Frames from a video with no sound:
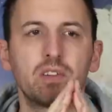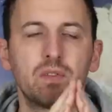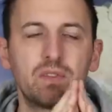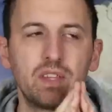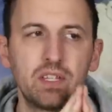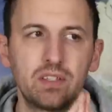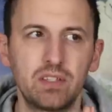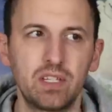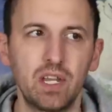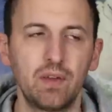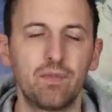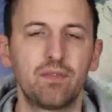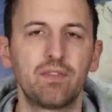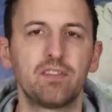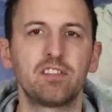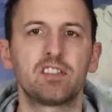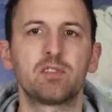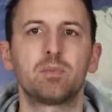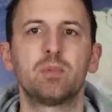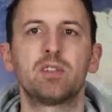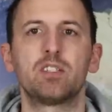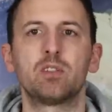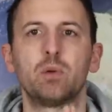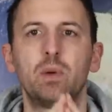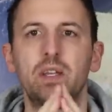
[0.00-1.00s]
of the
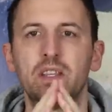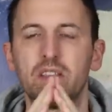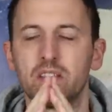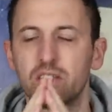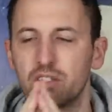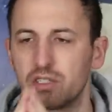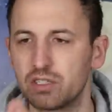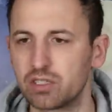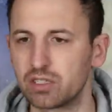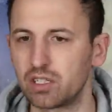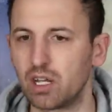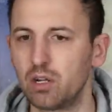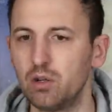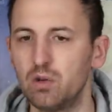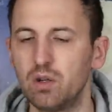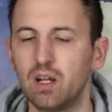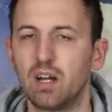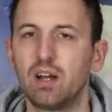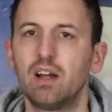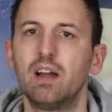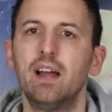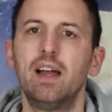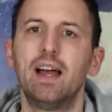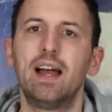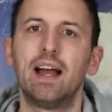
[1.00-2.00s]
difference between the
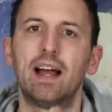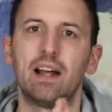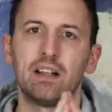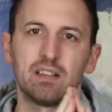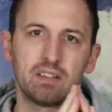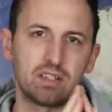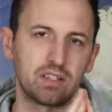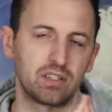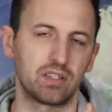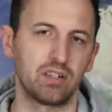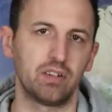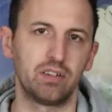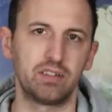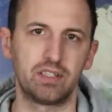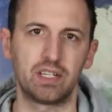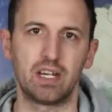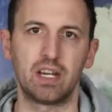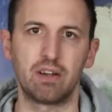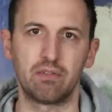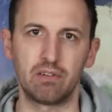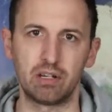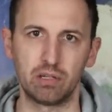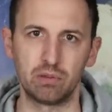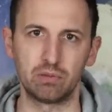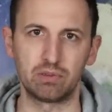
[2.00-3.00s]
solar and
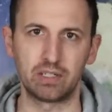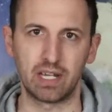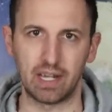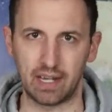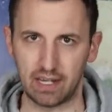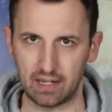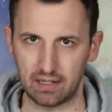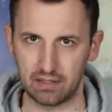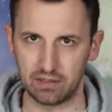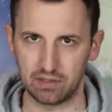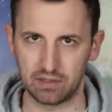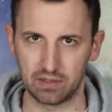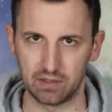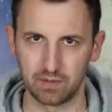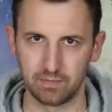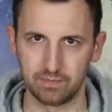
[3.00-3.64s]
sidereal days.